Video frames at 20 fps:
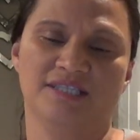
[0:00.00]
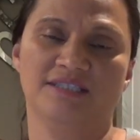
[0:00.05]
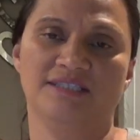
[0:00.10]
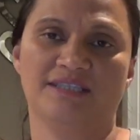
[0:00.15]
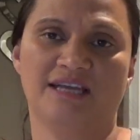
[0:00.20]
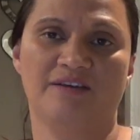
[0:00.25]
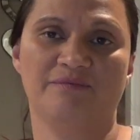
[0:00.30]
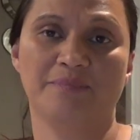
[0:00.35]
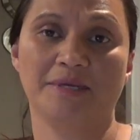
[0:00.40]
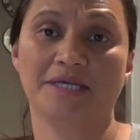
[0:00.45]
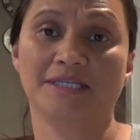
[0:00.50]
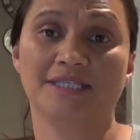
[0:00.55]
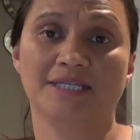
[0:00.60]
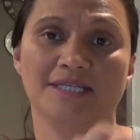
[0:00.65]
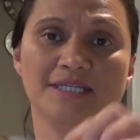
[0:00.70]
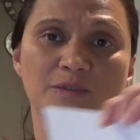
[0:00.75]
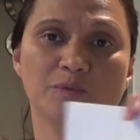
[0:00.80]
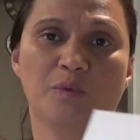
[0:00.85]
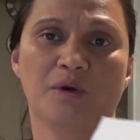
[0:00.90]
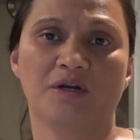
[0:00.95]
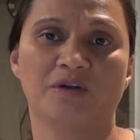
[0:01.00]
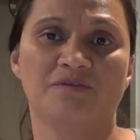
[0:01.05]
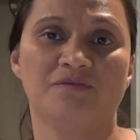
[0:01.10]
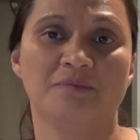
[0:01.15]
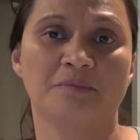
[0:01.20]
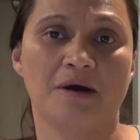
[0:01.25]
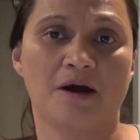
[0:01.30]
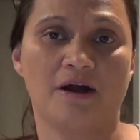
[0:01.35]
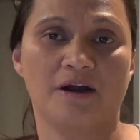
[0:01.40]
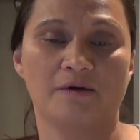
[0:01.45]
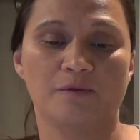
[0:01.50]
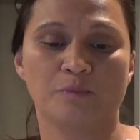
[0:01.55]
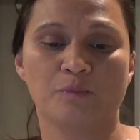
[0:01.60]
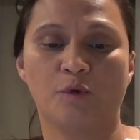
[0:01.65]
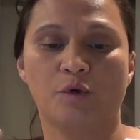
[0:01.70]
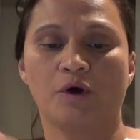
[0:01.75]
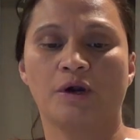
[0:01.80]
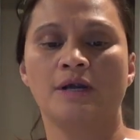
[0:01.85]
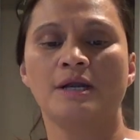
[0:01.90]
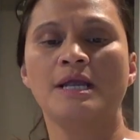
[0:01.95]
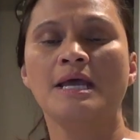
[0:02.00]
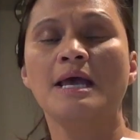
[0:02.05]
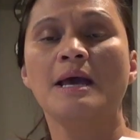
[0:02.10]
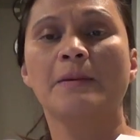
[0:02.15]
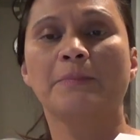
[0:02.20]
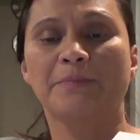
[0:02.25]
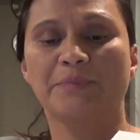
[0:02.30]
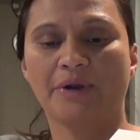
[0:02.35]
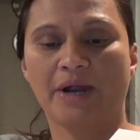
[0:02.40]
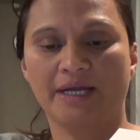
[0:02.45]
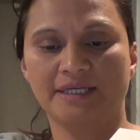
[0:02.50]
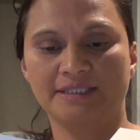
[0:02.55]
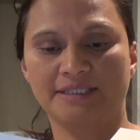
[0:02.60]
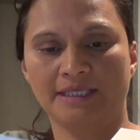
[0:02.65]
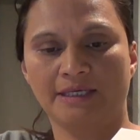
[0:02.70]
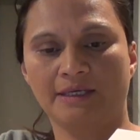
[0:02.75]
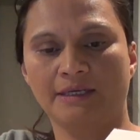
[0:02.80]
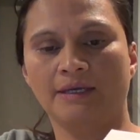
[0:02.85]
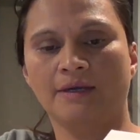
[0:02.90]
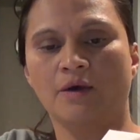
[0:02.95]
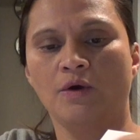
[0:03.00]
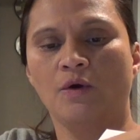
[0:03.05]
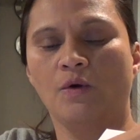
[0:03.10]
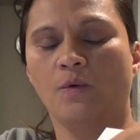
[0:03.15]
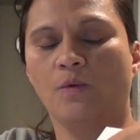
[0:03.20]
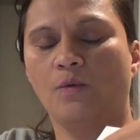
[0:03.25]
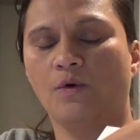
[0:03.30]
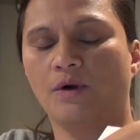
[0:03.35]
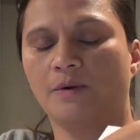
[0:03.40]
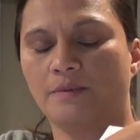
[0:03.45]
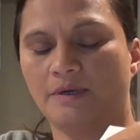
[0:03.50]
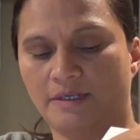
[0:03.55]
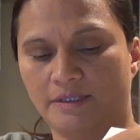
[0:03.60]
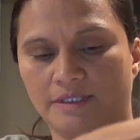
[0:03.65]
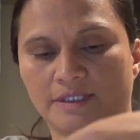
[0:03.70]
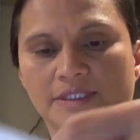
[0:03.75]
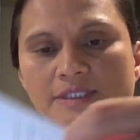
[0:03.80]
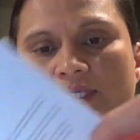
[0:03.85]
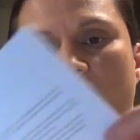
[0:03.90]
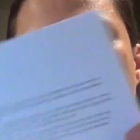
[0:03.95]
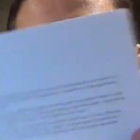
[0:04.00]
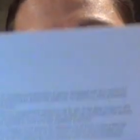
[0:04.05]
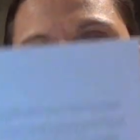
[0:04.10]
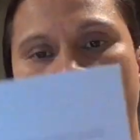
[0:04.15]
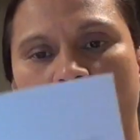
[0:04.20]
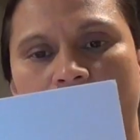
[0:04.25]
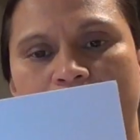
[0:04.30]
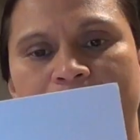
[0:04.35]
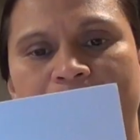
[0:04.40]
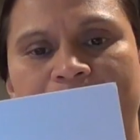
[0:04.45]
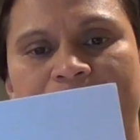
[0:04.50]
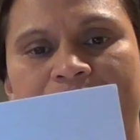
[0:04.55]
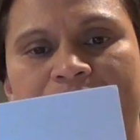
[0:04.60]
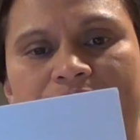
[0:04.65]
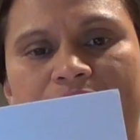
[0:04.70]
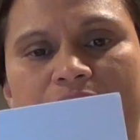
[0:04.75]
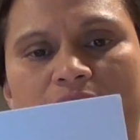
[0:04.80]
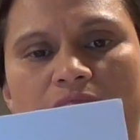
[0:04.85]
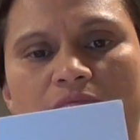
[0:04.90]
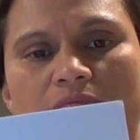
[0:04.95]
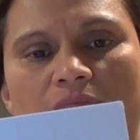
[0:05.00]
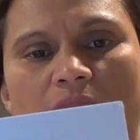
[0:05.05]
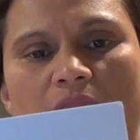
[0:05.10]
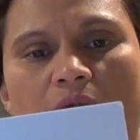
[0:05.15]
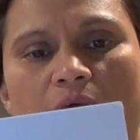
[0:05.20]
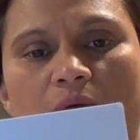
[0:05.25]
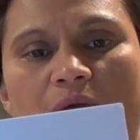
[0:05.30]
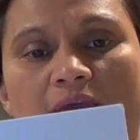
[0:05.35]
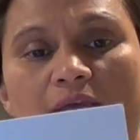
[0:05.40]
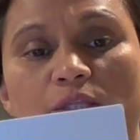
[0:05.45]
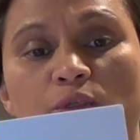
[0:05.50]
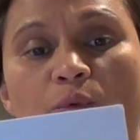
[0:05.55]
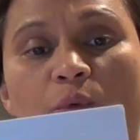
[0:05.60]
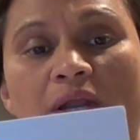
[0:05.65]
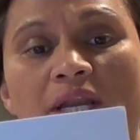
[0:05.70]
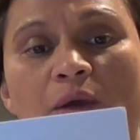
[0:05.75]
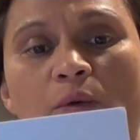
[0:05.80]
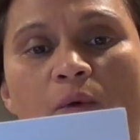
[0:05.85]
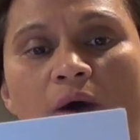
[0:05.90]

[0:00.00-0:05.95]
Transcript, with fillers: and save because it is one of our more pricey warmers. So, okay, 20